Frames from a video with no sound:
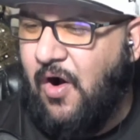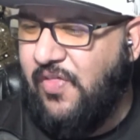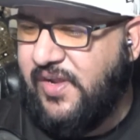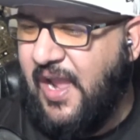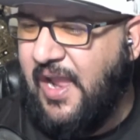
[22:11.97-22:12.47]

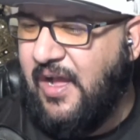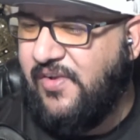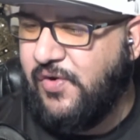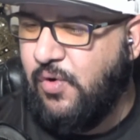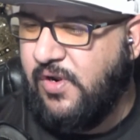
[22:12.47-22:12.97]
the chaos.
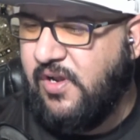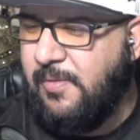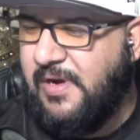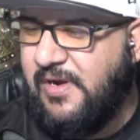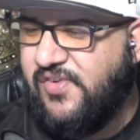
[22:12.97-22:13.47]
The Cricket
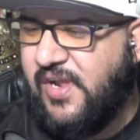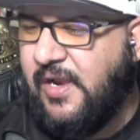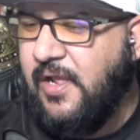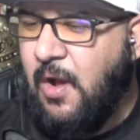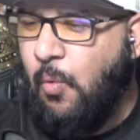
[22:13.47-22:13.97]
Commish
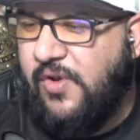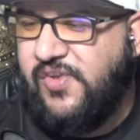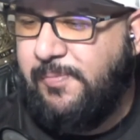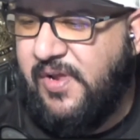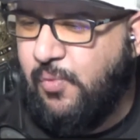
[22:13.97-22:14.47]
saying, what's
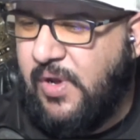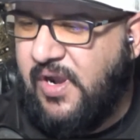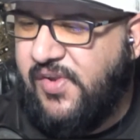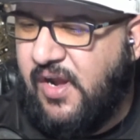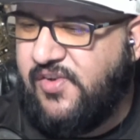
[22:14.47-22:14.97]
the best way
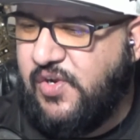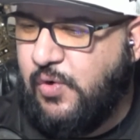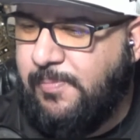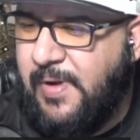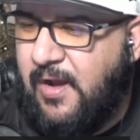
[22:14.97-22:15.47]
to talk to you
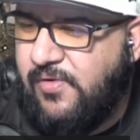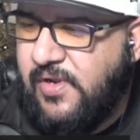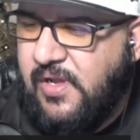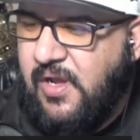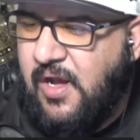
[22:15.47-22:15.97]
about
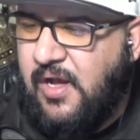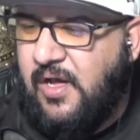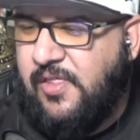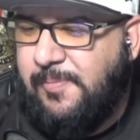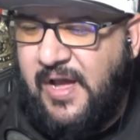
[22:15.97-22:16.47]

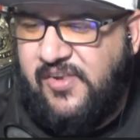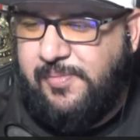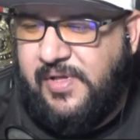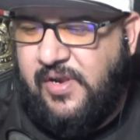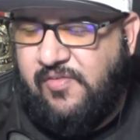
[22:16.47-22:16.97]
the
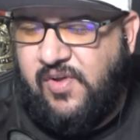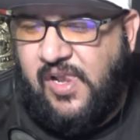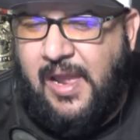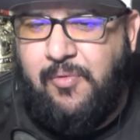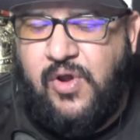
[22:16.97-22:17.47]
possibility of
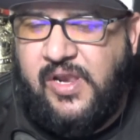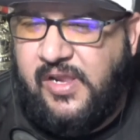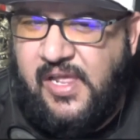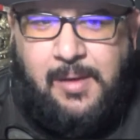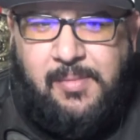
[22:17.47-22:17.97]
collaborating?
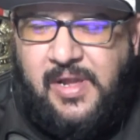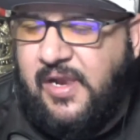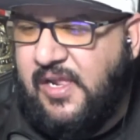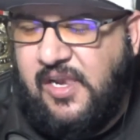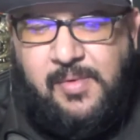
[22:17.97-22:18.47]
Get at me at
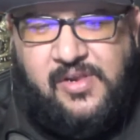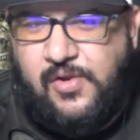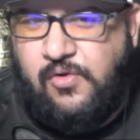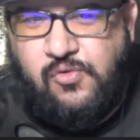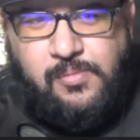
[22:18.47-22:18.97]
any of my
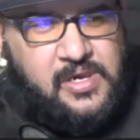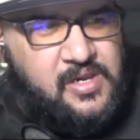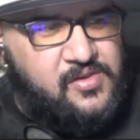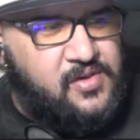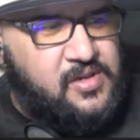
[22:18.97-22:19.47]
social
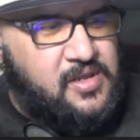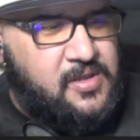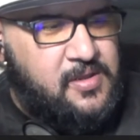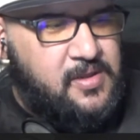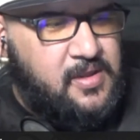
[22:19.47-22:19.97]
medias.
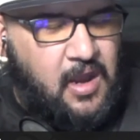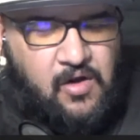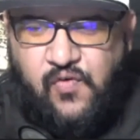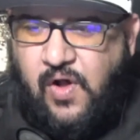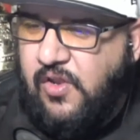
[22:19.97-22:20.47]
I'll
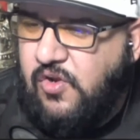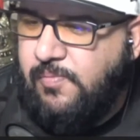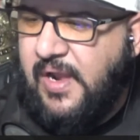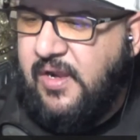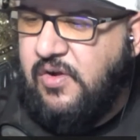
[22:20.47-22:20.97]
follow you
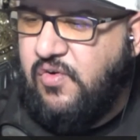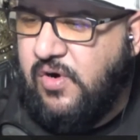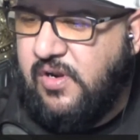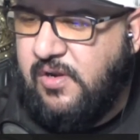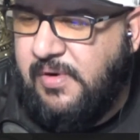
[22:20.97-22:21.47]
back here,
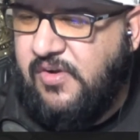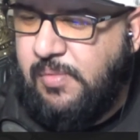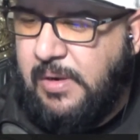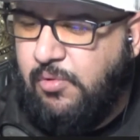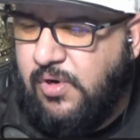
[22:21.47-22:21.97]
Cricket Commish.
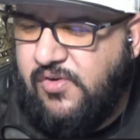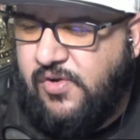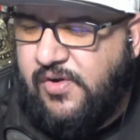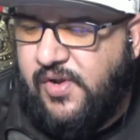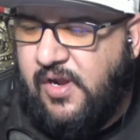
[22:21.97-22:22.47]
Maybe we can
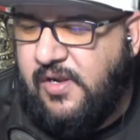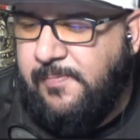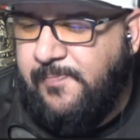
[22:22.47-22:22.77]
start talking.